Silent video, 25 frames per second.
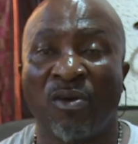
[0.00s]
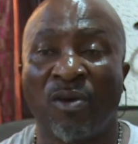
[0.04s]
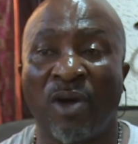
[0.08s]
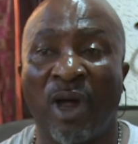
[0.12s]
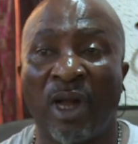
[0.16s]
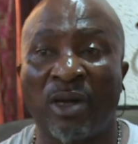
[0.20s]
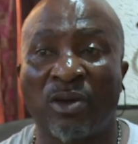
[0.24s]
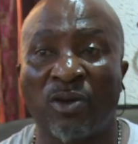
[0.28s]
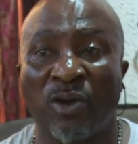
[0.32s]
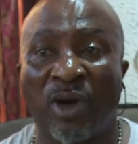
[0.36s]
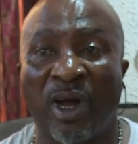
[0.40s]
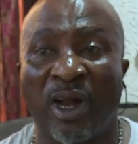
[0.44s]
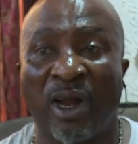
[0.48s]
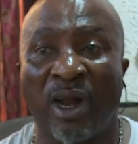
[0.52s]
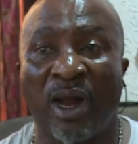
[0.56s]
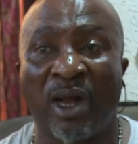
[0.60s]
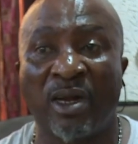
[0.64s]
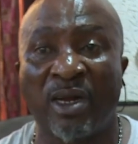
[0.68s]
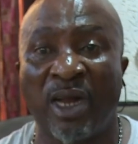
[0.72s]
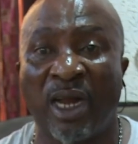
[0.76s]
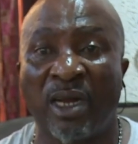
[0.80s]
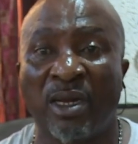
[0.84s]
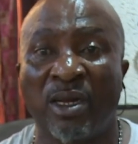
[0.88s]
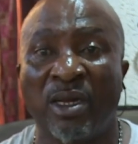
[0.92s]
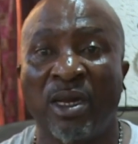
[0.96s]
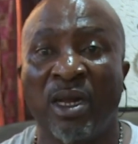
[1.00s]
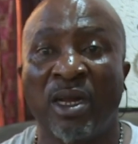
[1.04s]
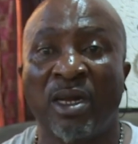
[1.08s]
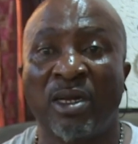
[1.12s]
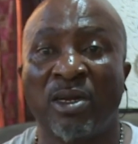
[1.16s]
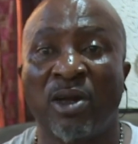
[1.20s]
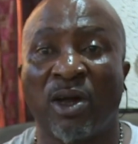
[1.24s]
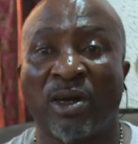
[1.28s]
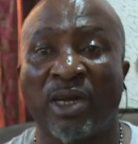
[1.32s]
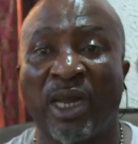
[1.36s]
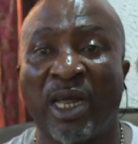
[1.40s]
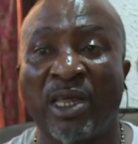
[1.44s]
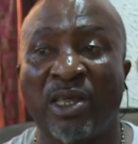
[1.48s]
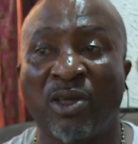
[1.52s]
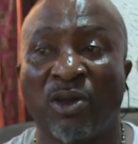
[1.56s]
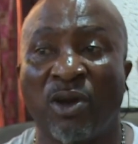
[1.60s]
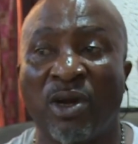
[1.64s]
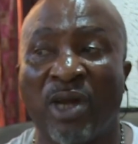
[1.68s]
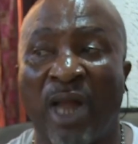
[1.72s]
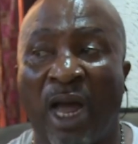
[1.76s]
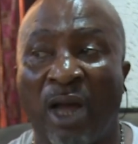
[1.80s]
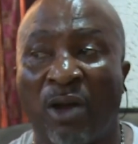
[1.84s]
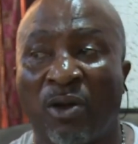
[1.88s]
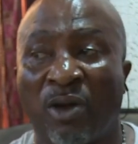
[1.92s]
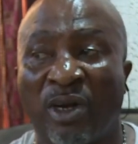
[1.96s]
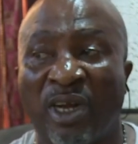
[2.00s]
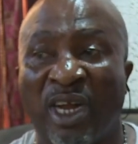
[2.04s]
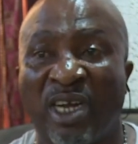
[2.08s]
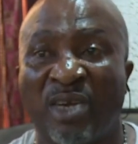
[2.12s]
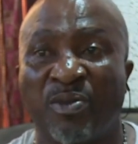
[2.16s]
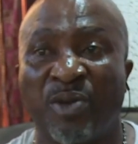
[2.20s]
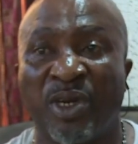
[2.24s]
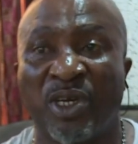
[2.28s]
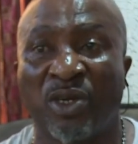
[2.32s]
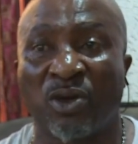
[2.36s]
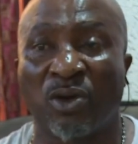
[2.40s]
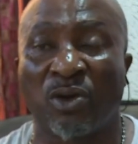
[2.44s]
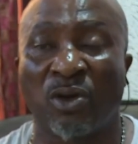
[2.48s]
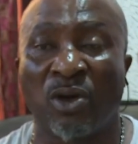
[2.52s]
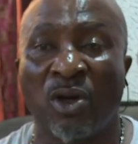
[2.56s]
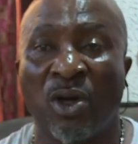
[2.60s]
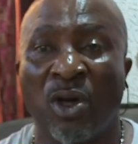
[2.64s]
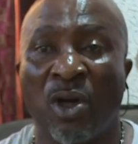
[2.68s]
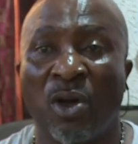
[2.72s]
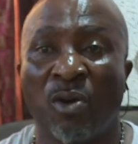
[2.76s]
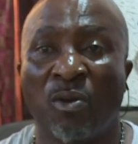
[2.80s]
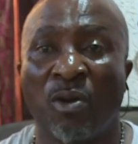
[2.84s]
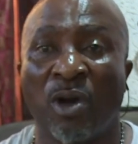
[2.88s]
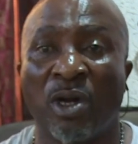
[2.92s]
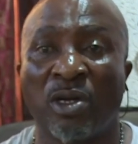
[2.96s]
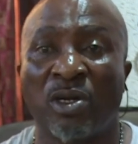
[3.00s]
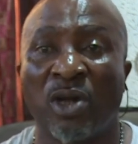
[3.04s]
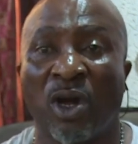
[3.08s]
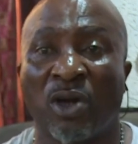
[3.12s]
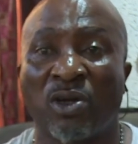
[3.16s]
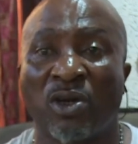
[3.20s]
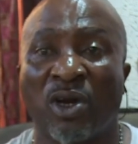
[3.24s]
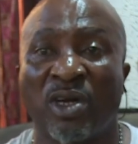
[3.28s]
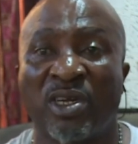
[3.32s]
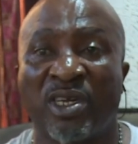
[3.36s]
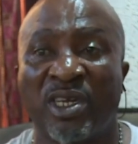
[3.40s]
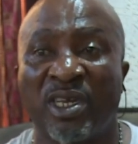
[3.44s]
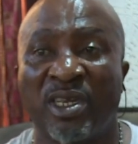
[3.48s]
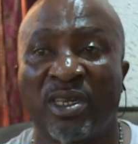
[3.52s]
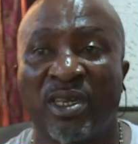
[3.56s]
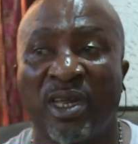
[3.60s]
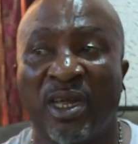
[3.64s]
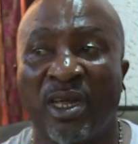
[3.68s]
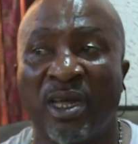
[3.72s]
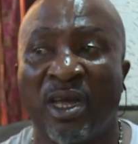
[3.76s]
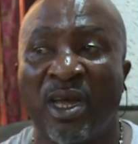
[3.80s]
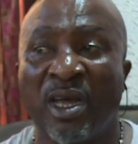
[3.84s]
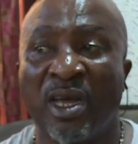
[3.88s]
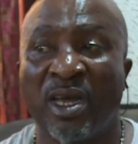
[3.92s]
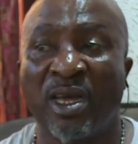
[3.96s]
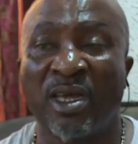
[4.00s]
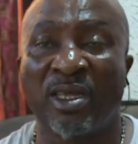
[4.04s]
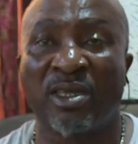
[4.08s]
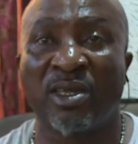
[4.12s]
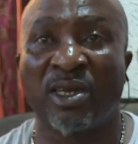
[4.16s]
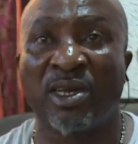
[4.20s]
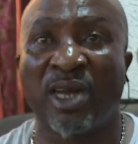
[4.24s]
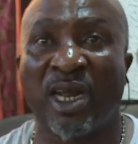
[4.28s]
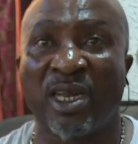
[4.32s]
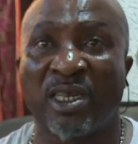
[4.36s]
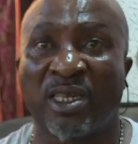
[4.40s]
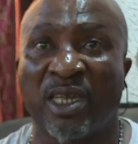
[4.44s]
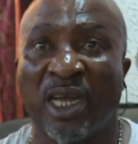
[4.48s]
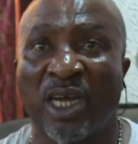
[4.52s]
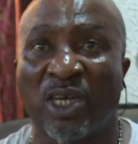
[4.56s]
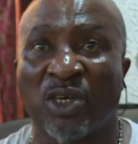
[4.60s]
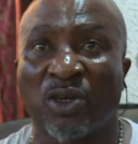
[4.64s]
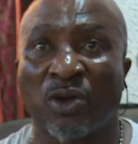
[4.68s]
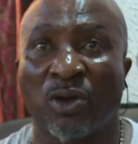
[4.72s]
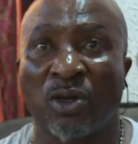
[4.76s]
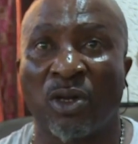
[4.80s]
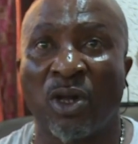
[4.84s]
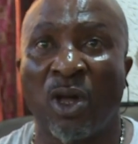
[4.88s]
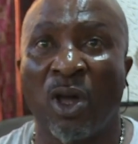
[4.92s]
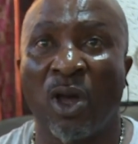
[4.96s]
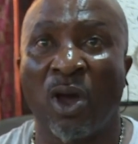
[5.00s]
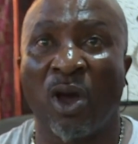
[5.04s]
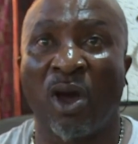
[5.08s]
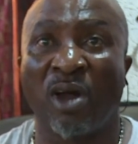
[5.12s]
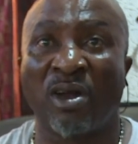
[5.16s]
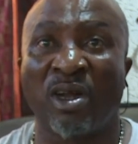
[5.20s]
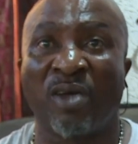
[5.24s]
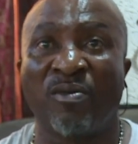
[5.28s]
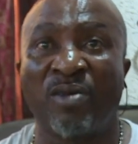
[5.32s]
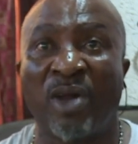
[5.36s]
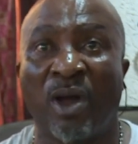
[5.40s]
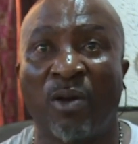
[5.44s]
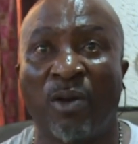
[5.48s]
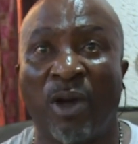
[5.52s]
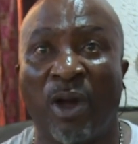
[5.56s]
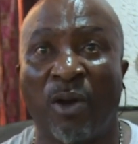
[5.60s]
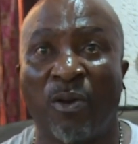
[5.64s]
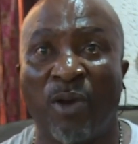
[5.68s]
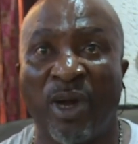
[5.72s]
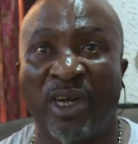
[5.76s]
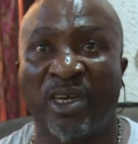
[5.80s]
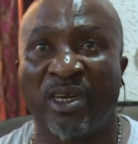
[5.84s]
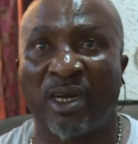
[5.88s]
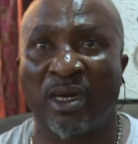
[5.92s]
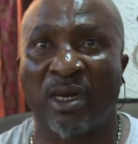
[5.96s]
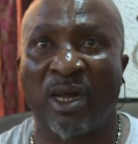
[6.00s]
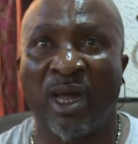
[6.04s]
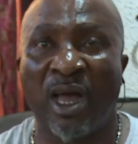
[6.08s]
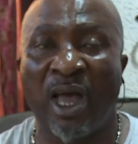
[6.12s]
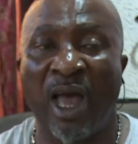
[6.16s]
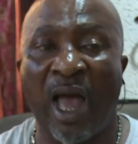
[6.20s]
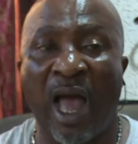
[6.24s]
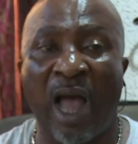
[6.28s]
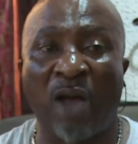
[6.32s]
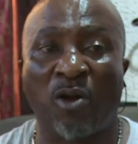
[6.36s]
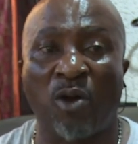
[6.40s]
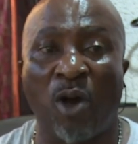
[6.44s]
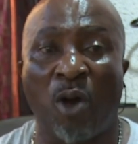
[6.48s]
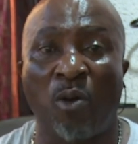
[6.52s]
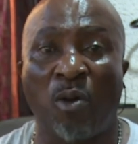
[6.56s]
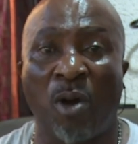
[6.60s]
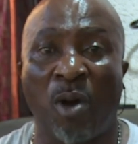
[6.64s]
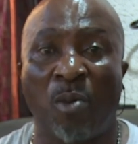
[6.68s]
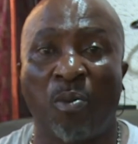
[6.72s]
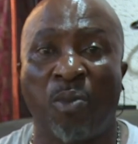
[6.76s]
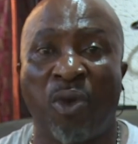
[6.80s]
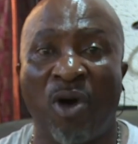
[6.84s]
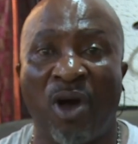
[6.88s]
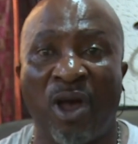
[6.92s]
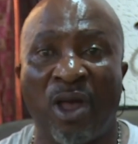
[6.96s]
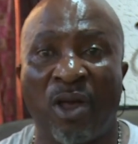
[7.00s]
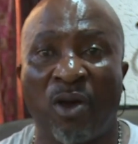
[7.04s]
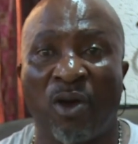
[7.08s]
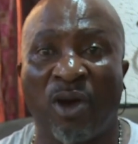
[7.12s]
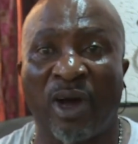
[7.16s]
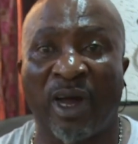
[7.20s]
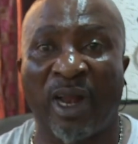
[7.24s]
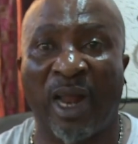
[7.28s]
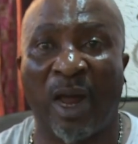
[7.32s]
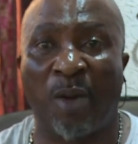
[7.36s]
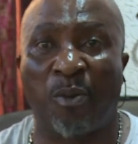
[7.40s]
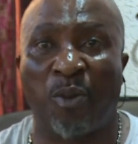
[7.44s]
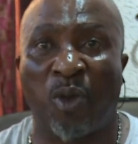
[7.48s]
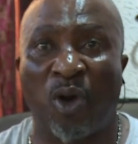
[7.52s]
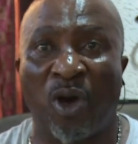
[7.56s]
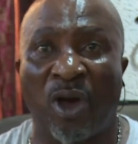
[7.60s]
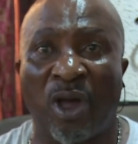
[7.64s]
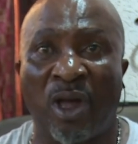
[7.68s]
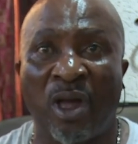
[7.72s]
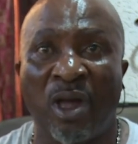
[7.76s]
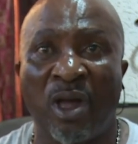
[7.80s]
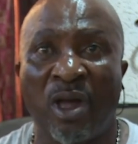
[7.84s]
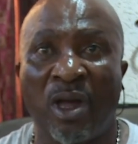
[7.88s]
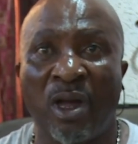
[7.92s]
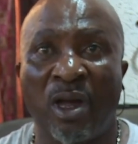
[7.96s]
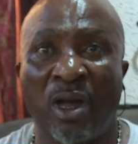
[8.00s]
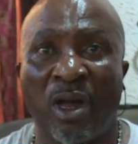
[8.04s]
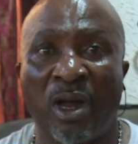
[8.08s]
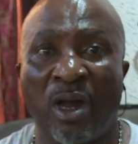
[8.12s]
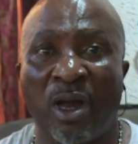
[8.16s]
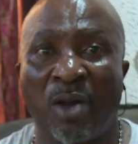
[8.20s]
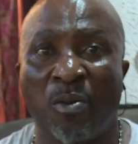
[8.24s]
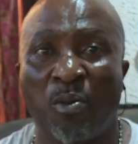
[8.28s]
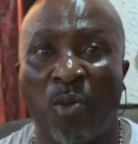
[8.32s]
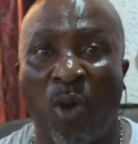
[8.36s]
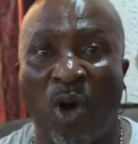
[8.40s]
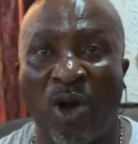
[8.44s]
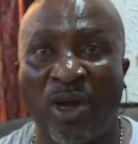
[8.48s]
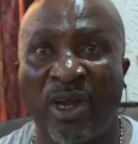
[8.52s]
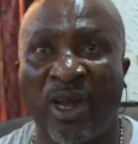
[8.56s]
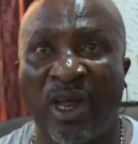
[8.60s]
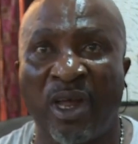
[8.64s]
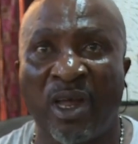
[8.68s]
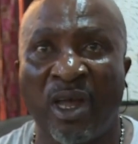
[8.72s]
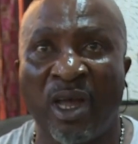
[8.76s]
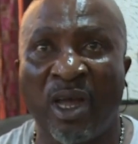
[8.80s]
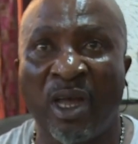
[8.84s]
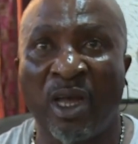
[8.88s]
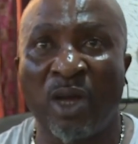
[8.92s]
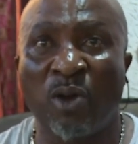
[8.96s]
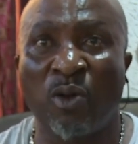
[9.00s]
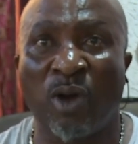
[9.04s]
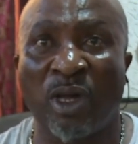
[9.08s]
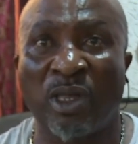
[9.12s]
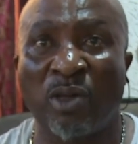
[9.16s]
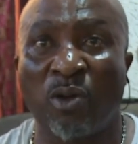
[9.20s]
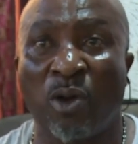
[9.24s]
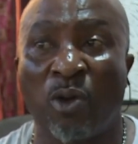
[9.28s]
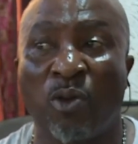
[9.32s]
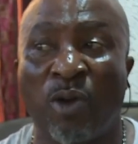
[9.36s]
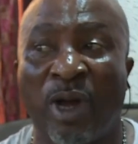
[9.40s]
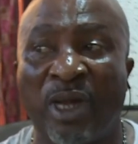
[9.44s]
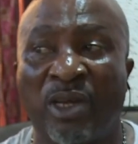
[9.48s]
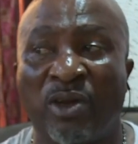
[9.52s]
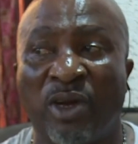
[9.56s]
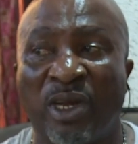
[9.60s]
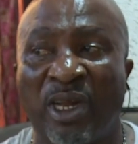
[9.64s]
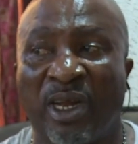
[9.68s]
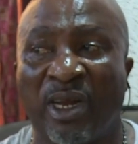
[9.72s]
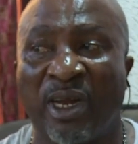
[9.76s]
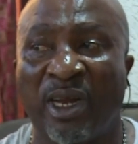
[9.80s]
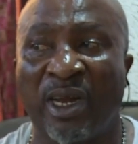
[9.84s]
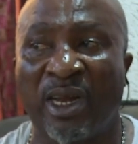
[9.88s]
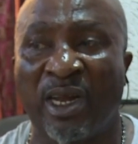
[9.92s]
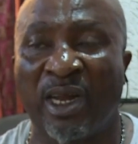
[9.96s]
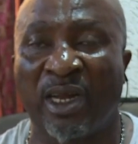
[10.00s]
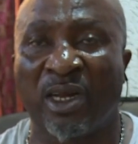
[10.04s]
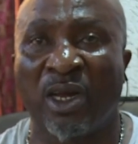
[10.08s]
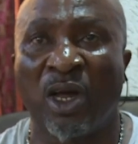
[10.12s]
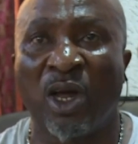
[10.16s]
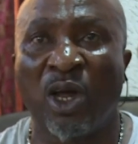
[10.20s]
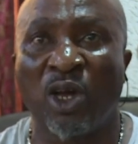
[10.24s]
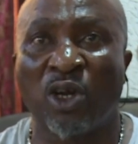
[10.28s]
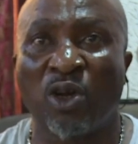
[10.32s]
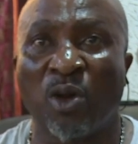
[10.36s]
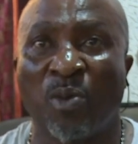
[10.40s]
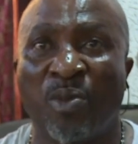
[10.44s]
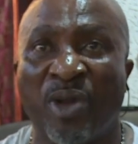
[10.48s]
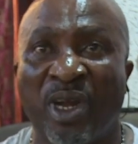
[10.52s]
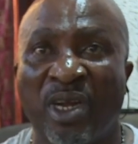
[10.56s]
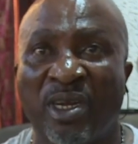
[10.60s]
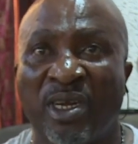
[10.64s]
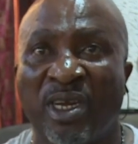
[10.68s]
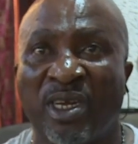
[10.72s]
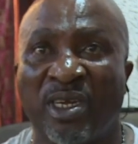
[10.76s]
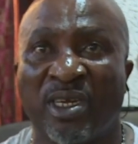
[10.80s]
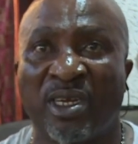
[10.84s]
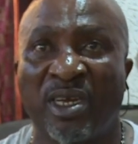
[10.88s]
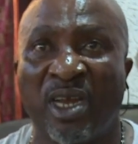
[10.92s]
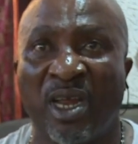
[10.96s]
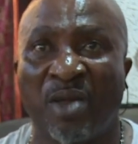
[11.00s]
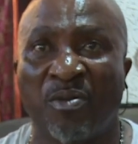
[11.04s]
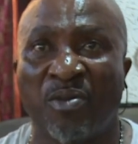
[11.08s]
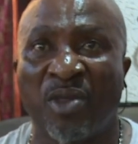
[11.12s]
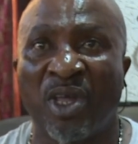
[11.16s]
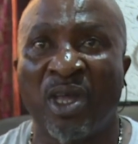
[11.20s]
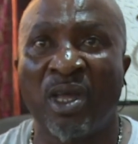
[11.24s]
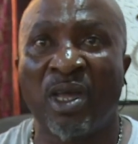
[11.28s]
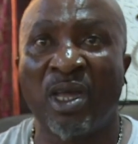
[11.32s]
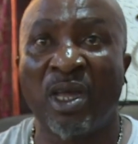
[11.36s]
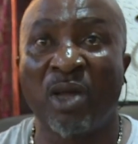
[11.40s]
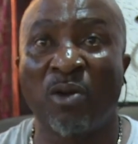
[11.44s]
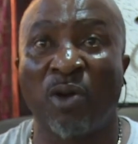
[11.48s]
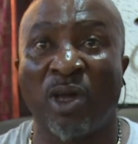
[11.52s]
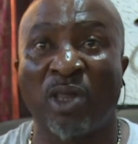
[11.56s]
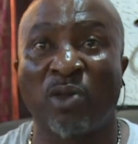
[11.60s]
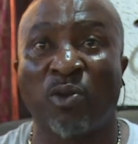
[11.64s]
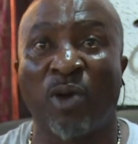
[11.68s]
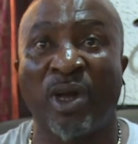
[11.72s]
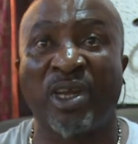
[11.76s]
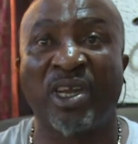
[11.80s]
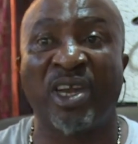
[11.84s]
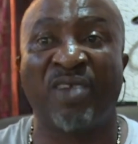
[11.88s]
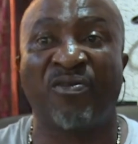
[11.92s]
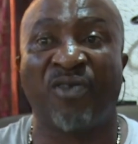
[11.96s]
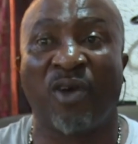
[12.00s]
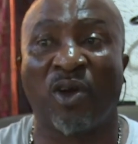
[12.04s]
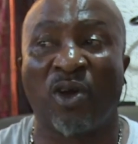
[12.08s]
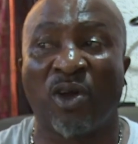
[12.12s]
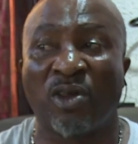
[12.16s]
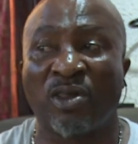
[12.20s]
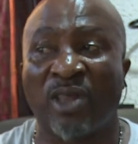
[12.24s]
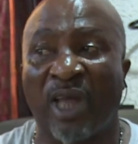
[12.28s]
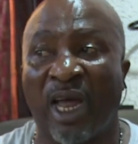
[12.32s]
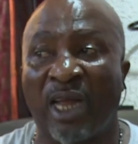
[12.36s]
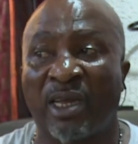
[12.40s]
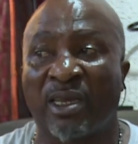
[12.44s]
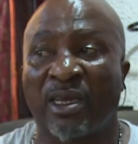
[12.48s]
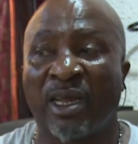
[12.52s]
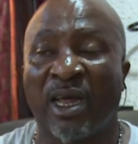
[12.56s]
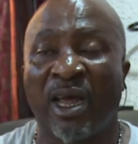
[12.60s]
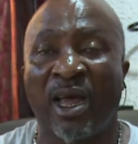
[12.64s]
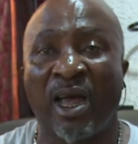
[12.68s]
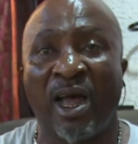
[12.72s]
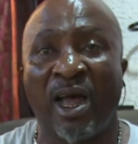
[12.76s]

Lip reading: at Ogara. Then Dr. Zero now connected me to one Dr. TJ in children's section. All of them were waiting. I called one boy, Ogara boy, Monday. He was even went to the clinic to bring this name. He was waiting for us at